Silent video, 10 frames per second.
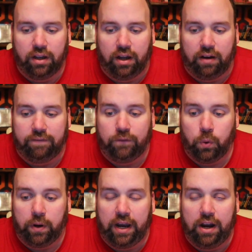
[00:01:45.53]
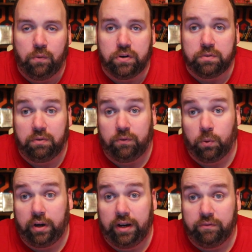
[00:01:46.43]
4 hours
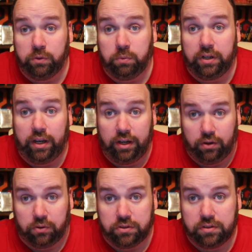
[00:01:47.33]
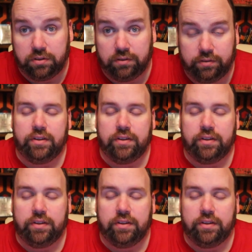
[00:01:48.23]
before everyone else.